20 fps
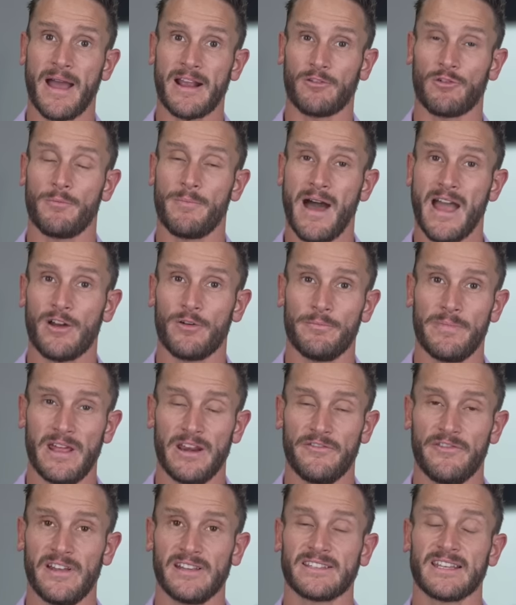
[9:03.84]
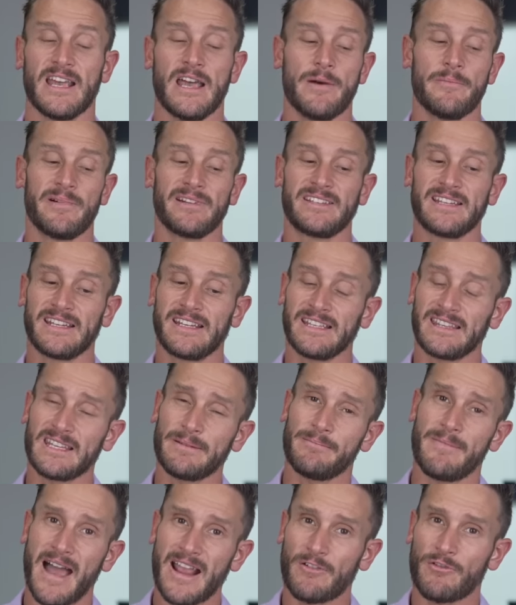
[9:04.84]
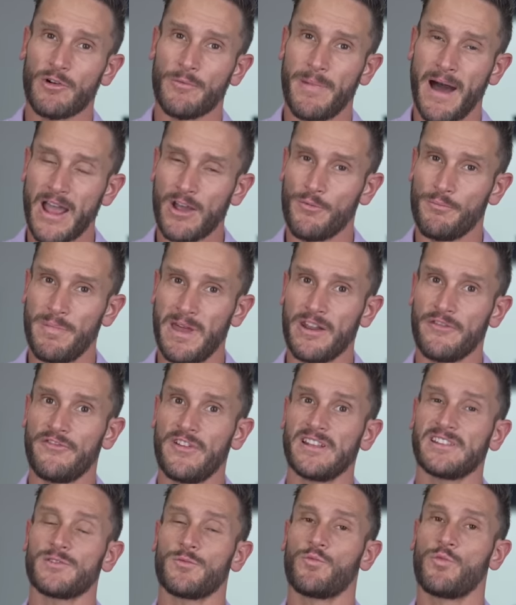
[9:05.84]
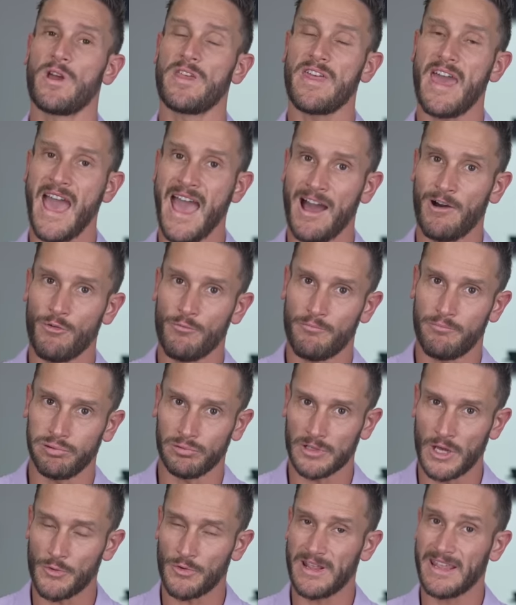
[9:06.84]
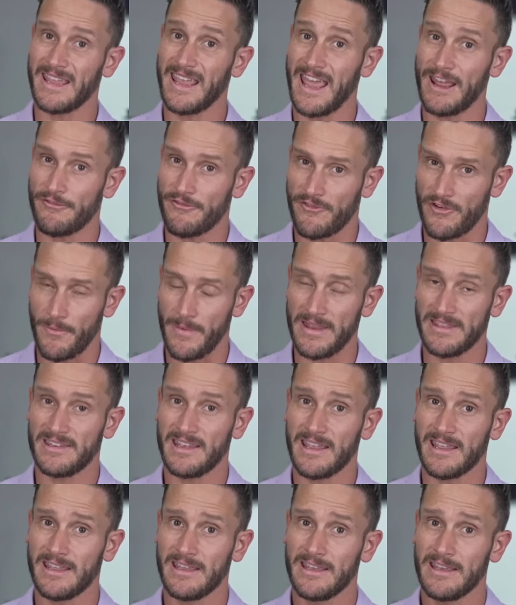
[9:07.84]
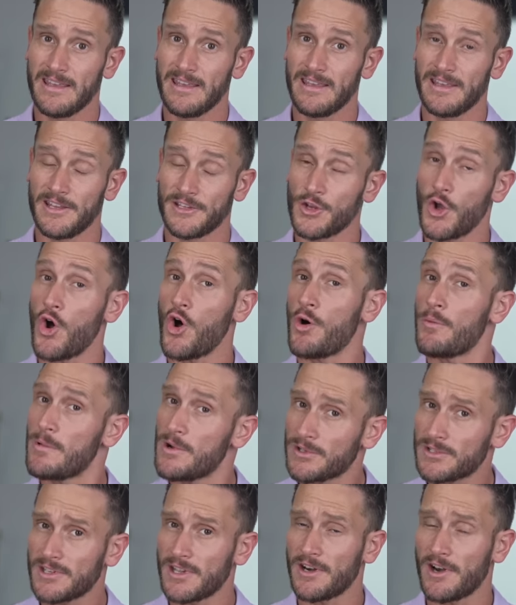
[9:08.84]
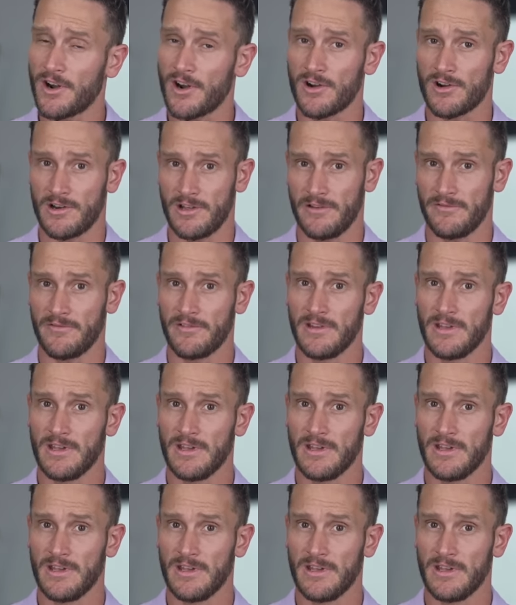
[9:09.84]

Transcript: microbiome benefits, but to get the microbiome benefits without bloating and fermenting is almost unheard of,